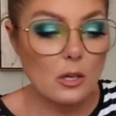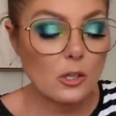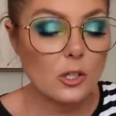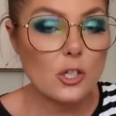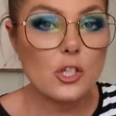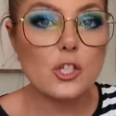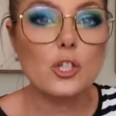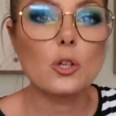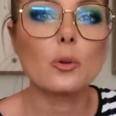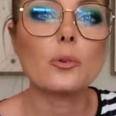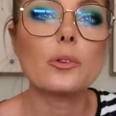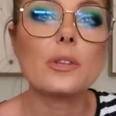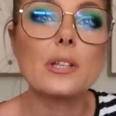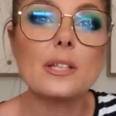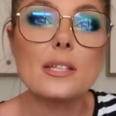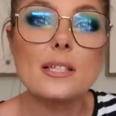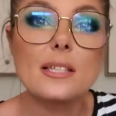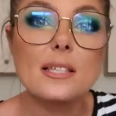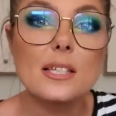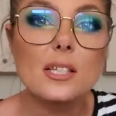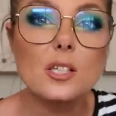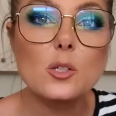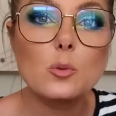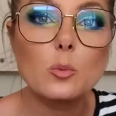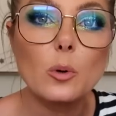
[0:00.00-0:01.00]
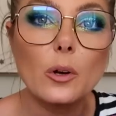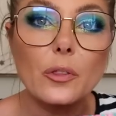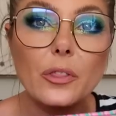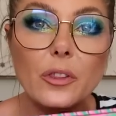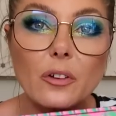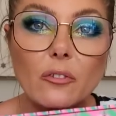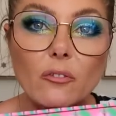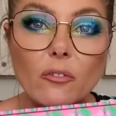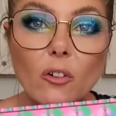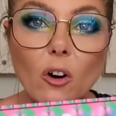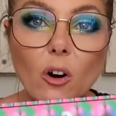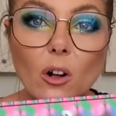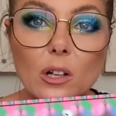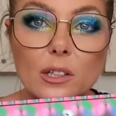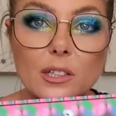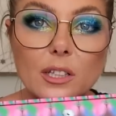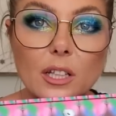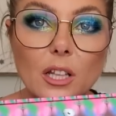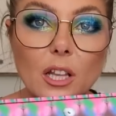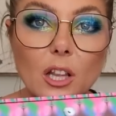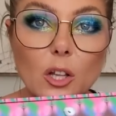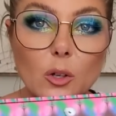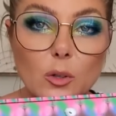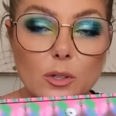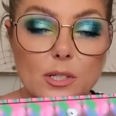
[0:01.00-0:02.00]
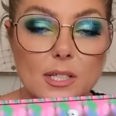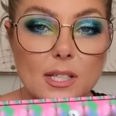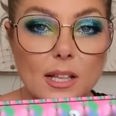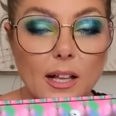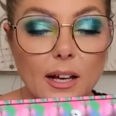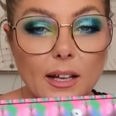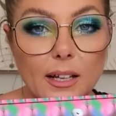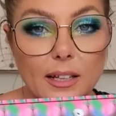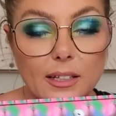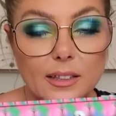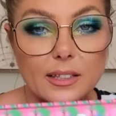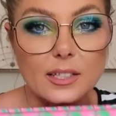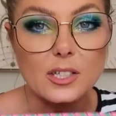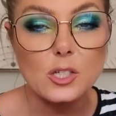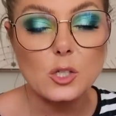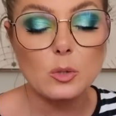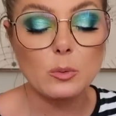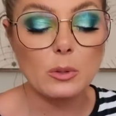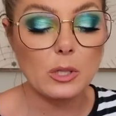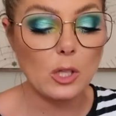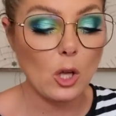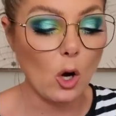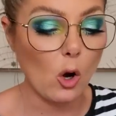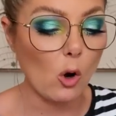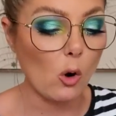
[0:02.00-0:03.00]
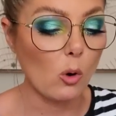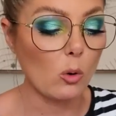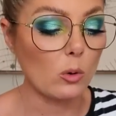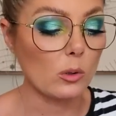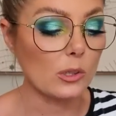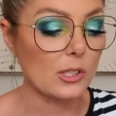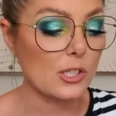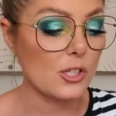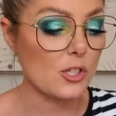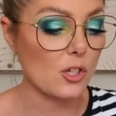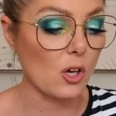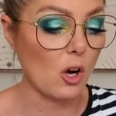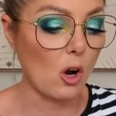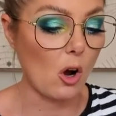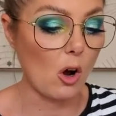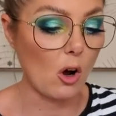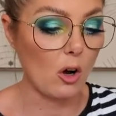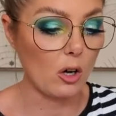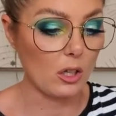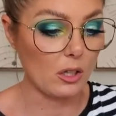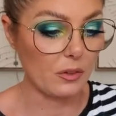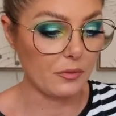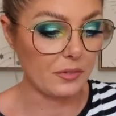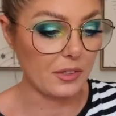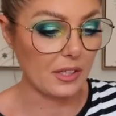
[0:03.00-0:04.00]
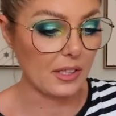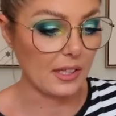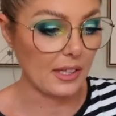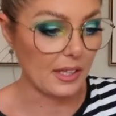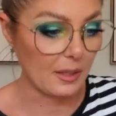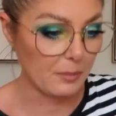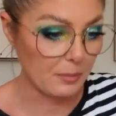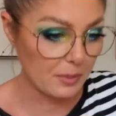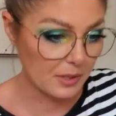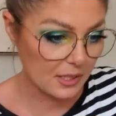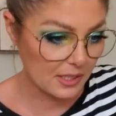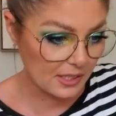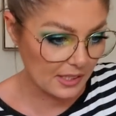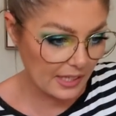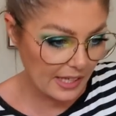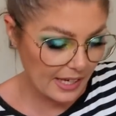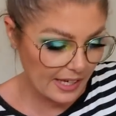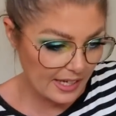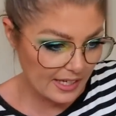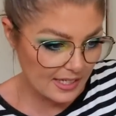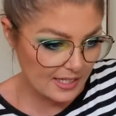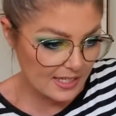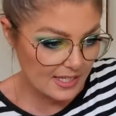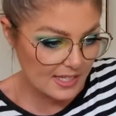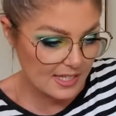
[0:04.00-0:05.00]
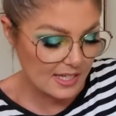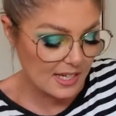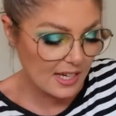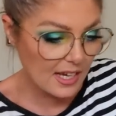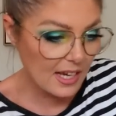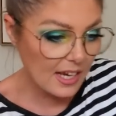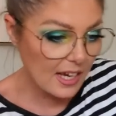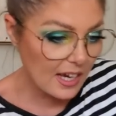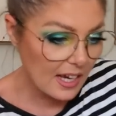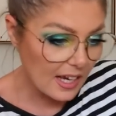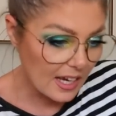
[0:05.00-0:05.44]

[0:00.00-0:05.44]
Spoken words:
So this is what the vault looks like. This one holds all of the lip clays.